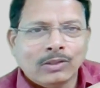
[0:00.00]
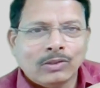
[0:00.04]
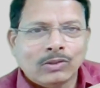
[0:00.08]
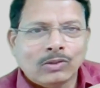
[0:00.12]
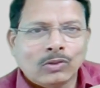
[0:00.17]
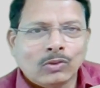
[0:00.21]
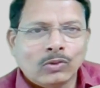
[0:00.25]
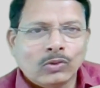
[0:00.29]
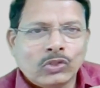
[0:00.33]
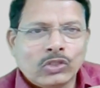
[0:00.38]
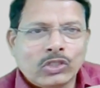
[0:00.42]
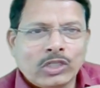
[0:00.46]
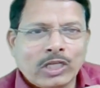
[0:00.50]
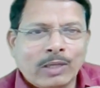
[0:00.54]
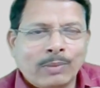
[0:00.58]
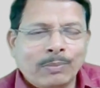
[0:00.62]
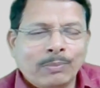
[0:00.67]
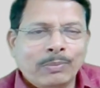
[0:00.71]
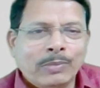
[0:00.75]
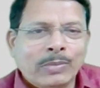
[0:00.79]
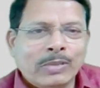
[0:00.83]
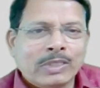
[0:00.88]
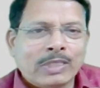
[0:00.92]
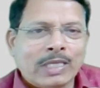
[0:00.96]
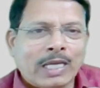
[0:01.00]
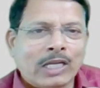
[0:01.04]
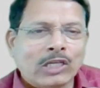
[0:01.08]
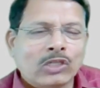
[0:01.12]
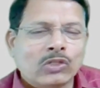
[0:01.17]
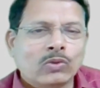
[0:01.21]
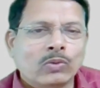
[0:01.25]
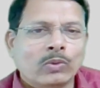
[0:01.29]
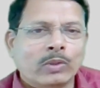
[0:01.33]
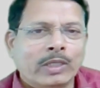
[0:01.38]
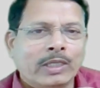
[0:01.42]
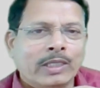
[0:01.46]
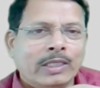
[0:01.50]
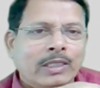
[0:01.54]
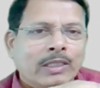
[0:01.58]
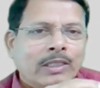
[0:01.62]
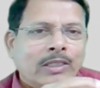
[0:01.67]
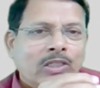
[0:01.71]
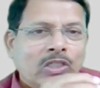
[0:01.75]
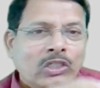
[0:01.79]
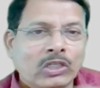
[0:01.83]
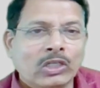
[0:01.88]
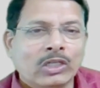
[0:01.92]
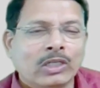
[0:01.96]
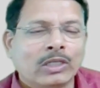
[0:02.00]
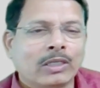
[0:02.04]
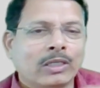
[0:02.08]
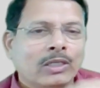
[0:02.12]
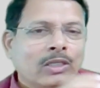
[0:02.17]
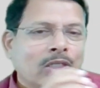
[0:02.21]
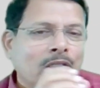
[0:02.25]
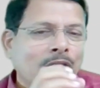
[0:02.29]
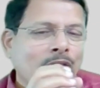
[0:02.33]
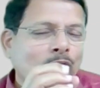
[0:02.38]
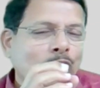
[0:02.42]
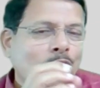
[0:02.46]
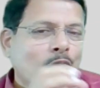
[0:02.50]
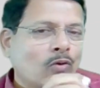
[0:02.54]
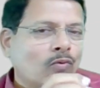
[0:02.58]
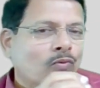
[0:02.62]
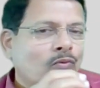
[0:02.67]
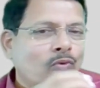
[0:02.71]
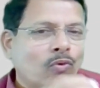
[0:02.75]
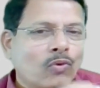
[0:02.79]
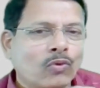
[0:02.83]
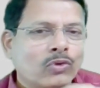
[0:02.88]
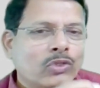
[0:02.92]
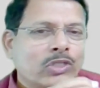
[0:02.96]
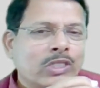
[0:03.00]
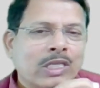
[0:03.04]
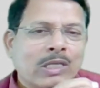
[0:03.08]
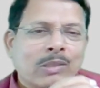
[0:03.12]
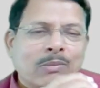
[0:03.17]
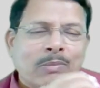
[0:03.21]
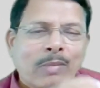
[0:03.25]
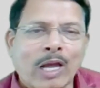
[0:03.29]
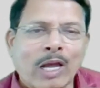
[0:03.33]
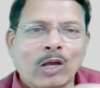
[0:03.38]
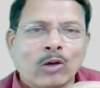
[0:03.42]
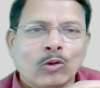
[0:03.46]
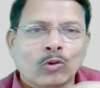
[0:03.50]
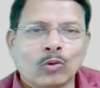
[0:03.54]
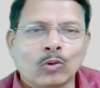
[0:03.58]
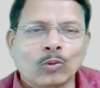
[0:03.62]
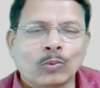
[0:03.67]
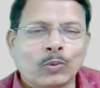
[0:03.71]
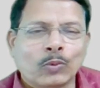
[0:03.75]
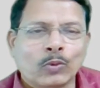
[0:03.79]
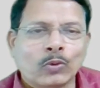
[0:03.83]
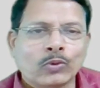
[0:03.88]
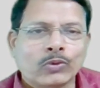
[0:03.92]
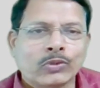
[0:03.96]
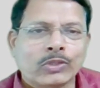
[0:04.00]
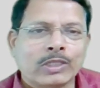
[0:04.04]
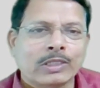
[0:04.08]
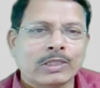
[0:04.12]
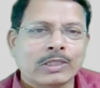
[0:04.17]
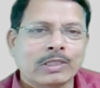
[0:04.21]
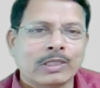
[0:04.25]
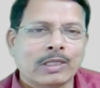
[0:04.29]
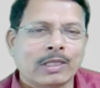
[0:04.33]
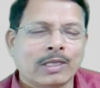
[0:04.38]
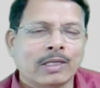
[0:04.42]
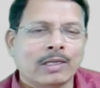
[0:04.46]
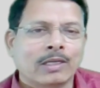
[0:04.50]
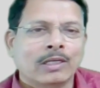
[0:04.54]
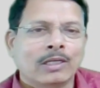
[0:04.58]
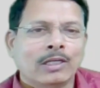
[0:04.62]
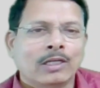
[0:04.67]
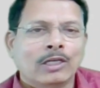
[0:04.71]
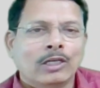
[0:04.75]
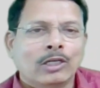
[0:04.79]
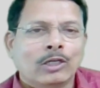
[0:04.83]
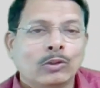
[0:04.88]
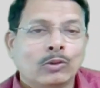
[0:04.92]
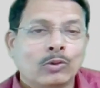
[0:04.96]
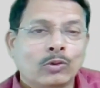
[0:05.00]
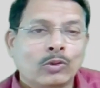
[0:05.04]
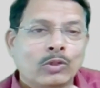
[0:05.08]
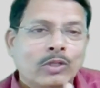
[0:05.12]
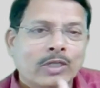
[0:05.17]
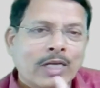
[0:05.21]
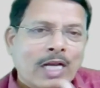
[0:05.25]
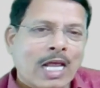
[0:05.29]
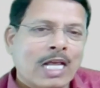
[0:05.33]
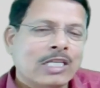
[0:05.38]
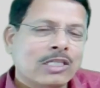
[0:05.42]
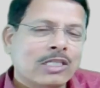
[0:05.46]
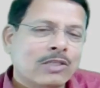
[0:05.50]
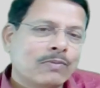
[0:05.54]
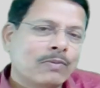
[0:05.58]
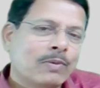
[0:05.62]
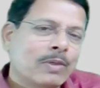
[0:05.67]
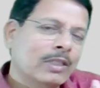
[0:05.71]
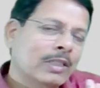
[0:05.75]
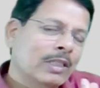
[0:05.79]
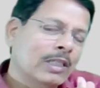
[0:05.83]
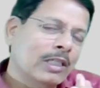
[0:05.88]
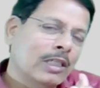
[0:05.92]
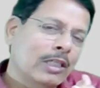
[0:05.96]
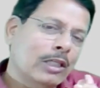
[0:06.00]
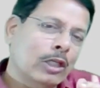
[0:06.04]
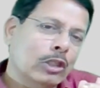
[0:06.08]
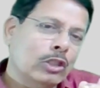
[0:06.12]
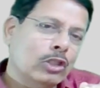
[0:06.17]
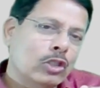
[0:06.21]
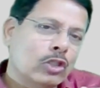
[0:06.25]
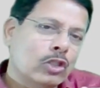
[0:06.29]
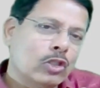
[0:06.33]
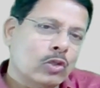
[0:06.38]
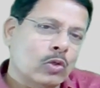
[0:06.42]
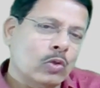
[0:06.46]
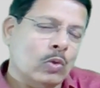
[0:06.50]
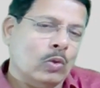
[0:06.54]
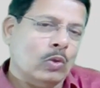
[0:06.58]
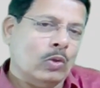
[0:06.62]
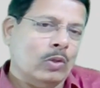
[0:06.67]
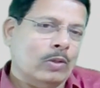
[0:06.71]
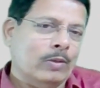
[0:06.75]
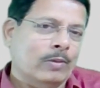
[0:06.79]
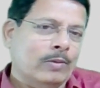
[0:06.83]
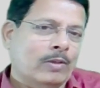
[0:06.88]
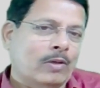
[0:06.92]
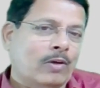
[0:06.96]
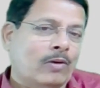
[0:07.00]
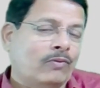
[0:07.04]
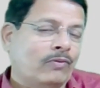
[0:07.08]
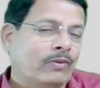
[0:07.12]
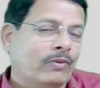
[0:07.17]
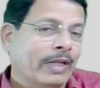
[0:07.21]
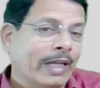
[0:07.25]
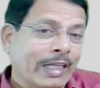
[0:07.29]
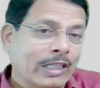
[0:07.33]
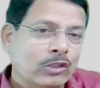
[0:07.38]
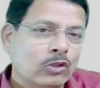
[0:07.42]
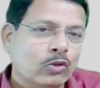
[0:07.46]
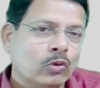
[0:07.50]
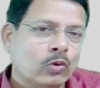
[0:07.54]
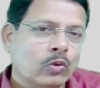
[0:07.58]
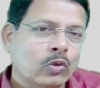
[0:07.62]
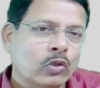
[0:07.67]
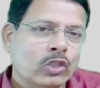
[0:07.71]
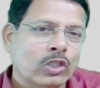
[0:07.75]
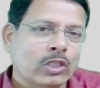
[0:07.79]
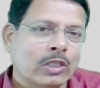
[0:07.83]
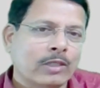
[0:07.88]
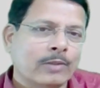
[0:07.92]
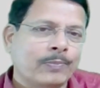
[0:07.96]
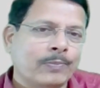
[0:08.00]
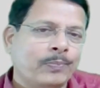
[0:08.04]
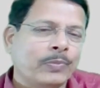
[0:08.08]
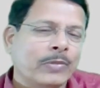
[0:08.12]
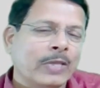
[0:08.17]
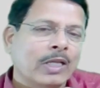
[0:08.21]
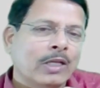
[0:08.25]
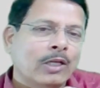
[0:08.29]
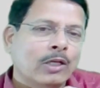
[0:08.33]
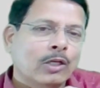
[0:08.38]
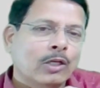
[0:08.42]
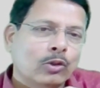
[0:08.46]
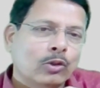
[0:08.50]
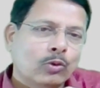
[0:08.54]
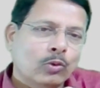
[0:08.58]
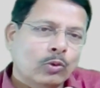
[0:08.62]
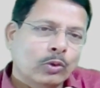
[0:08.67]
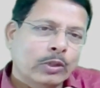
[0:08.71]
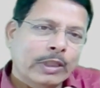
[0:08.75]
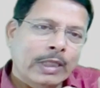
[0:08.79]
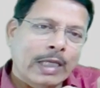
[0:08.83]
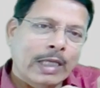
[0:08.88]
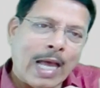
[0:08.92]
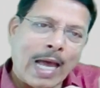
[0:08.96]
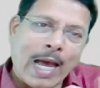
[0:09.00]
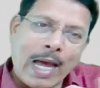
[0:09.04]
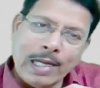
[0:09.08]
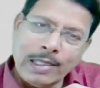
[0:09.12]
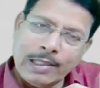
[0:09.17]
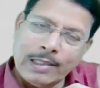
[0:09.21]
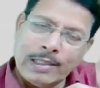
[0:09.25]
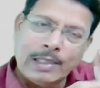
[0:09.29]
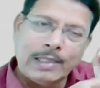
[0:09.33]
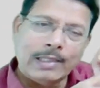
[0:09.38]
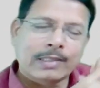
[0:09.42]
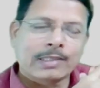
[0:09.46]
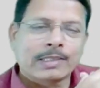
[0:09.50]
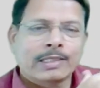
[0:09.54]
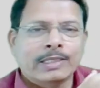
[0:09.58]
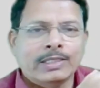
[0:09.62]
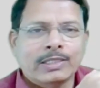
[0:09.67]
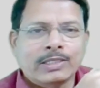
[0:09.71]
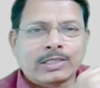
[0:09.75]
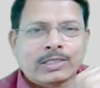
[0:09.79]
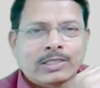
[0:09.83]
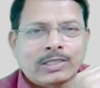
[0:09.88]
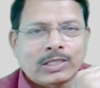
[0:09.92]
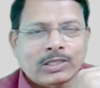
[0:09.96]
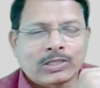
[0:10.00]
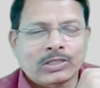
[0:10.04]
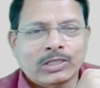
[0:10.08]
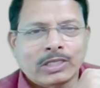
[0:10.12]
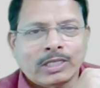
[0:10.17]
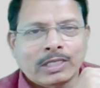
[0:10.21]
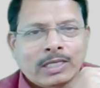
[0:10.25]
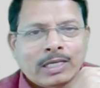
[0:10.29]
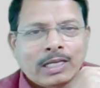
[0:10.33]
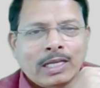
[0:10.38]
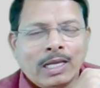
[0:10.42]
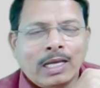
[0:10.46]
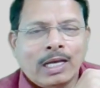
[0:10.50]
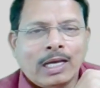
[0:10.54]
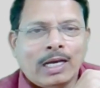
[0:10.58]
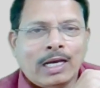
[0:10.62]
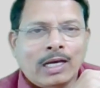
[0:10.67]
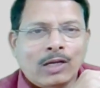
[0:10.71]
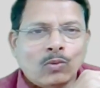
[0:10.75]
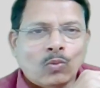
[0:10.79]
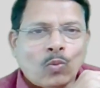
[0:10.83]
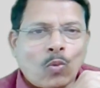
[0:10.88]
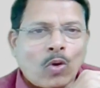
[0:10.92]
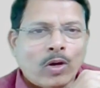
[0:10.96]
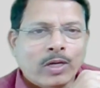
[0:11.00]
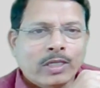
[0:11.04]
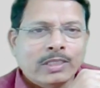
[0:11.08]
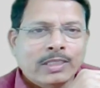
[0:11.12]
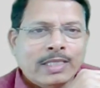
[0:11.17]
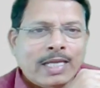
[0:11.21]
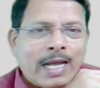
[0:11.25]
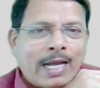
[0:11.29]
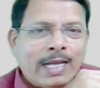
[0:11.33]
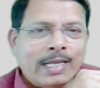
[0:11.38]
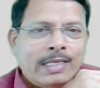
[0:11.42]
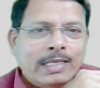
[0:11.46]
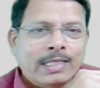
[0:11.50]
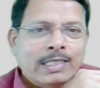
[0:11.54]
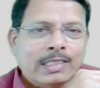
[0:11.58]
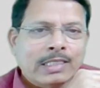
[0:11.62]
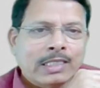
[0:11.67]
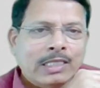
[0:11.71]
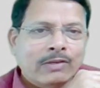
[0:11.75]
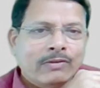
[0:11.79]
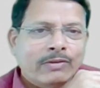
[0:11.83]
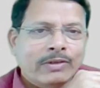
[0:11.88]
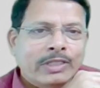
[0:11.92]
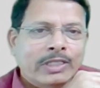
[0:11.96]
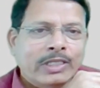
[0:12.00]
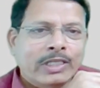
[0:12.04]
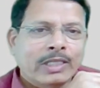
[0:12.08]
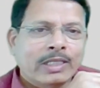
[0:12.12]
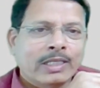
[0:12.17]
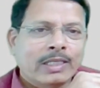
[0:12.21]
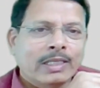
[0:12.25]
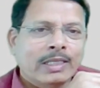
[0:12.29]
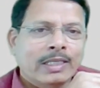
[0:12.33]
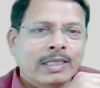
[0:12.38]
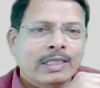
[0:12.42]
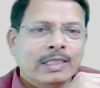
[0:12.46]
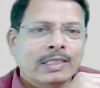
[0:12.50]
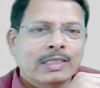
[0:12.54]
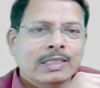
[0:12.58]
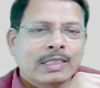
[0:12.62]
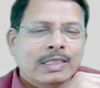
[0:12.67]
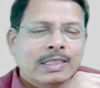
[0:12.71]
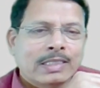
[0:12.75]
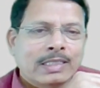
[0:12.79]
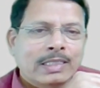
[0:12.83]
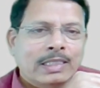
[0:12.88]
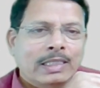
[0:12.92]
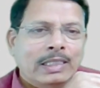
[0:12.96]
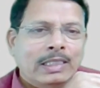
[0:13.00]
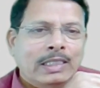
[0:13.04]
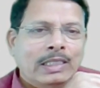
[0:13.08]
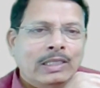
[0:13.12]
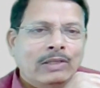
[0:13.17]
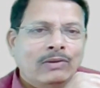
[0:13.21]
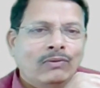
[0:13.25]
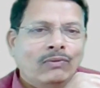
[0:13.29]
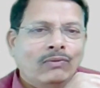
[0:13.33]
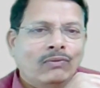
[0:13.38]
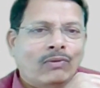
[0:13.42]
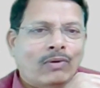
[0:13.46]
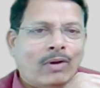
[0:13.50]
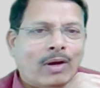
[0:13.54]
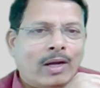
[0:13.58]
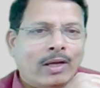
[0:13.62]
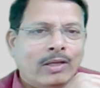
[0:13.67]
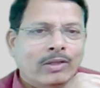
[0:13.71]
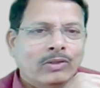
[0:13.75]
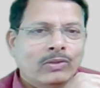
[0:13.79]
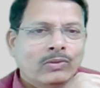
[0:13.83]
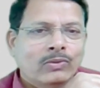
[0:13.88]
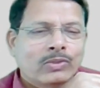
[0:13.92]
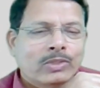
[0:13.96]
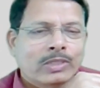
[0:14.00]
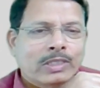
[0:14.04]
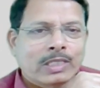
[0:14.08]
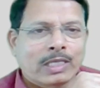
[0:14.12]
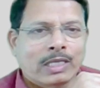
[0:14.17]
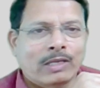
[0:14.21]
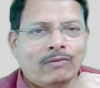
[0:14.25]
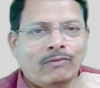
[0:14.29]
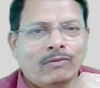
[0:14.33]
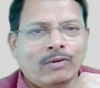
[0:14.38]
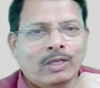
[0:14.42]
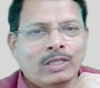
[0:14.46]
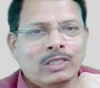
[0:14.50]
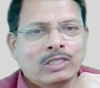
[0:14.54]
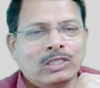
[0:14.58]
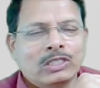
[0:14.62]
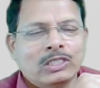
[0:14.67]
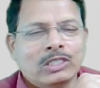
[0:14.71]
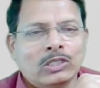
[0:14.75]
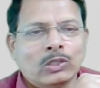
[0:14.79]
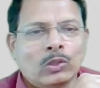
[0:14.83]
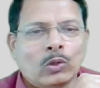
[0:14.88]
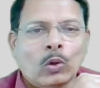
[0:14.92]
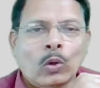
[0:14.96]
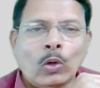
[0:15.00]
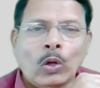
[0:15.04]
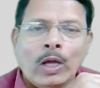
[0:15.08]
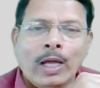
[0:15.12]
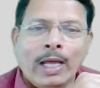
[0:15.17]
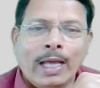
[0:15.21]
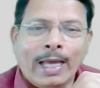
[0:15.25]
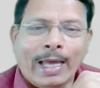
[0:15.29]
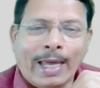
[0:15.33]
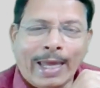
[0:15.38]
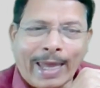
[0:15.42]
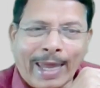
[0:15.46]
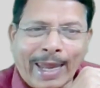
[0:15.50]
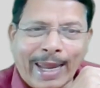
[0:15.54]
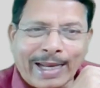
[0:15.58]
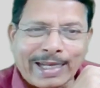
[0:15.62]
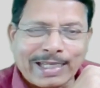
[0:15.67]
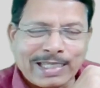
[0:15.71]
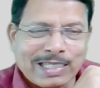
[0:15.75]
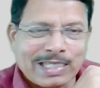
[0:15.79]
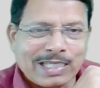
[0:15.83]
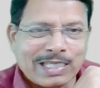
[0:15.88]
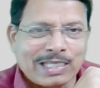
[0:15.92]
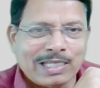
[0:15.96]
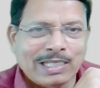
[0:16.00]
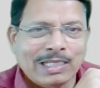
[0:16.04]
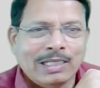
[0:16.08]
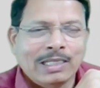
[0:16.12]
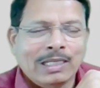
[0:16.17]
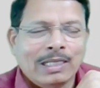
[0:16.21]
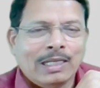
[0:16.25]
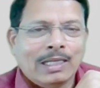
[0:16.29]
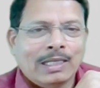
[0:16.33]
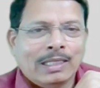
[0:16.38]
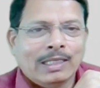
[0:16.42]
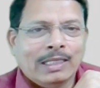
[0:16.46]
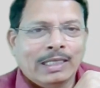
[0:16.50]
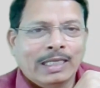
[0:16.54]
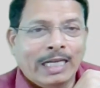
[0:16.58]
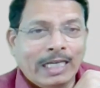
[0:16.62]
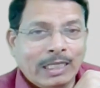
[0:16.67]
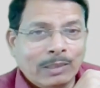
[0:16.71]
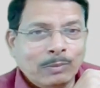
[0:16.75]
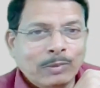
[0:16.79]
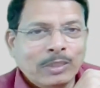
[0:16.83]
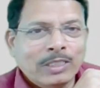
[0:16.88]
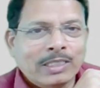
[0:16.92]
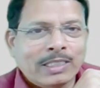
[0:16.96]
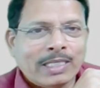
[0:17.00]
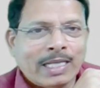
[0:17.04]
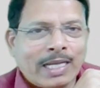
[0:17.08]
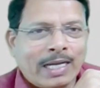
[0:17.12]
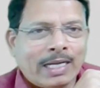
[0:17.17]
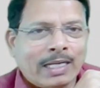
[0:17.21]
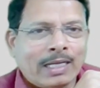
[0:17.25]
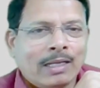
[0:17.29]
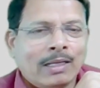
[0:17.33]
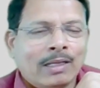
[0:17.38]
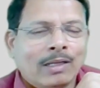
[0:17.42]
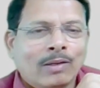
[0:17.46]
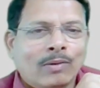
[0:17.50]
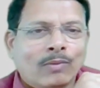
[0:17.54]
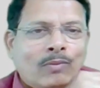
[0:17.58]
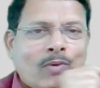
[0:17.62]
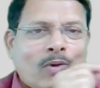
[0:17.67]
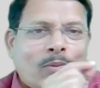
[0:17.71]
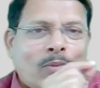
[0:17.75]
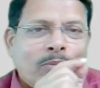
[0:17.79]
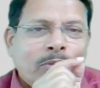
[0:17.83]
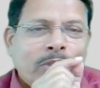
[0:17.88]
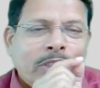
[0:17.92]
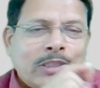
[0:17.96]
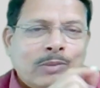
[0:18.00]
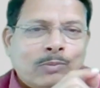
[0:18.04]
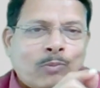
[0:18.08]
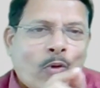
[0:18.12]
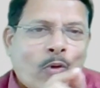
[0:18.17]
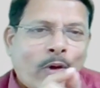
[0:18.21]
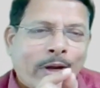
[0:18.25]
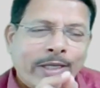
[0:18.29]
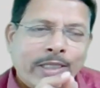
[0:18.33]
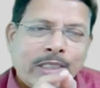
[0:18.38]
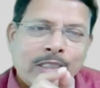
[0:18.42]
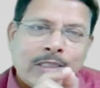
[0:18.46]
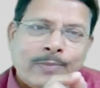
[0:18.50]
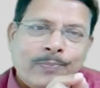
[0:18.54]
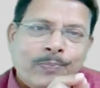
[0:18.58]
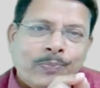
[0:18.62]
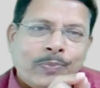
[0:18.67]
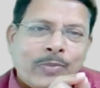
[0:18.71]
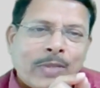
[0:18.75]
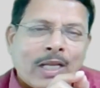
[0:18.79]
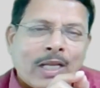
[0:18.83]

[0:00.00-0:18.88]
So jump means actually here you are forcing microprocessor to transfer the control of execution to the addressed instruction. And what is the address given here? It is C570 hex. It means that from this point,